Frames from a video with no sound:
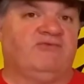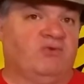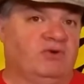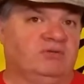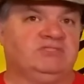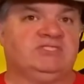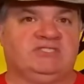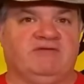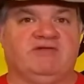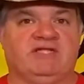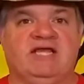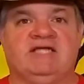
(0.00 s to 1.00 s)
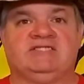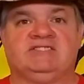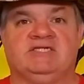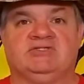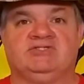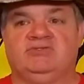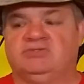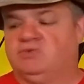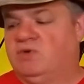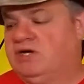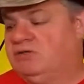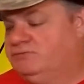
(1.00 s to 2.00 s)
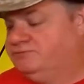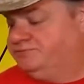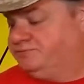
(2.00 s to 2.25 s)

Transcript: forums and stuff like that to sell to as well.